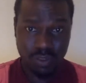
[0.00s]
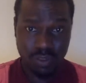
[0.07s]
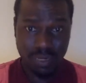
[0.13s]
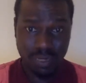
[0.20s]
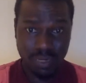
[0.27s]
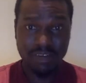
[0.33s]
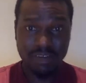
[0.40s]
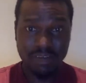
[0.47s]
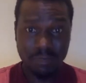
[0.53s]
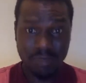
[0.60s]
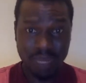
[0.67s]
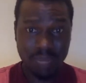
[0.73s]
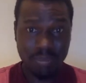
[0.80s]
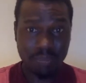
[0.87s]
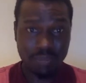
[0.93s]
Pan-African
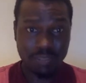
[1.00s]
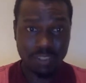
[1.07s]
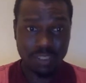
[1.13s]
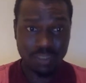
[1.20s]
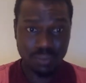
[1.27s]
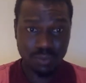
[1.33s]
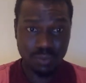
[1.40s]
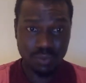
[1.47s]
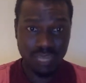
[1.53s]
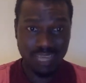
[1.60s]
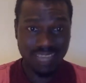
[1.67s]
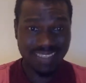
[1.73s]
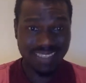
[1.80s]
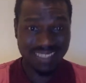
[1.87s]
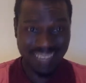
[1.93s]
Black principles
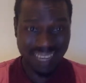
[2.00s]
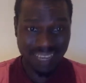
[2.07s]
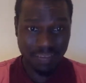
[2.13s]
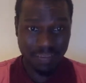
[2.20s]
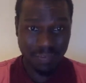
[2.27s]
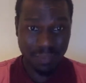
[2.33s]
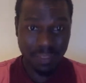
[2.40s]
at the time,